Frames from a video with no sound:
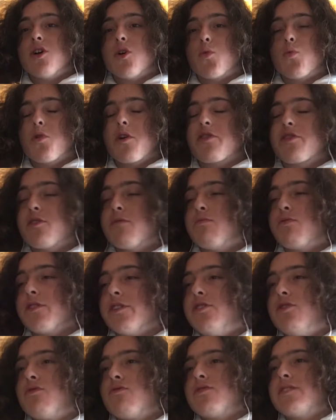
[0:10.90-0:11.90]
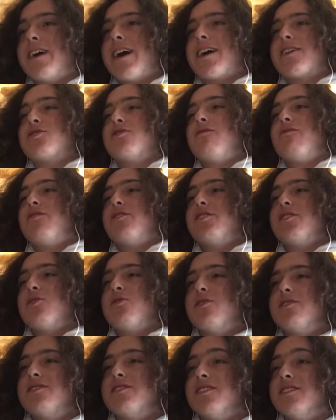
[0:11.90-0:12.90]
with a brand new reaction video,
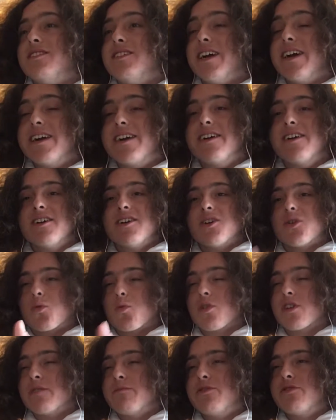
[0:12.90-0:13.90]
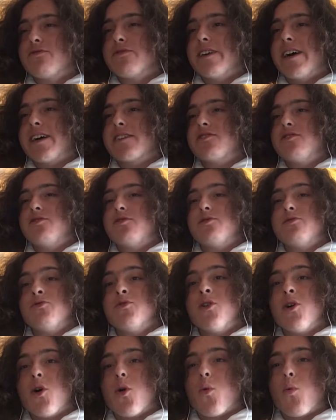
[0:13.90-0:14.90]
and today we're going to be reacting to
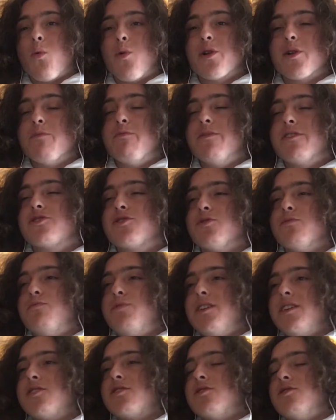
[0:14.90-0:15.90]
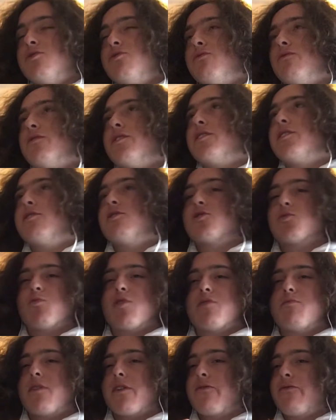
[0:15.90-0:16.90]
one of Mr. Beast's new videos, one
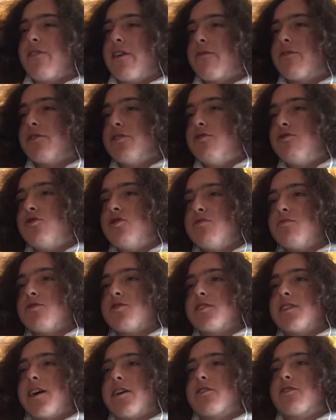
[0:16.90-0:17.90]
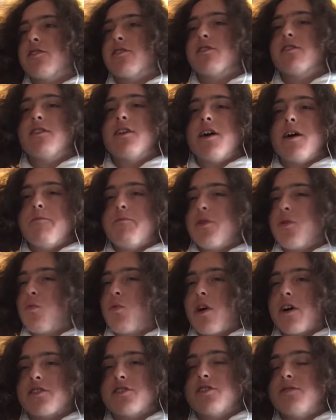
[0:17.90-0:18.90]
of my favorite YouTubers out there. Been
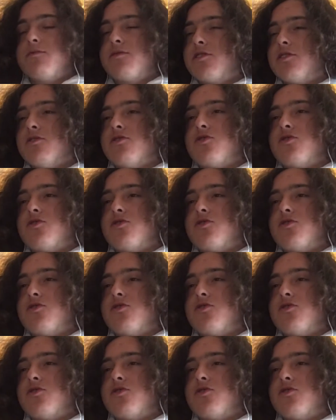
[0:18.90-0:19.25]
watching him since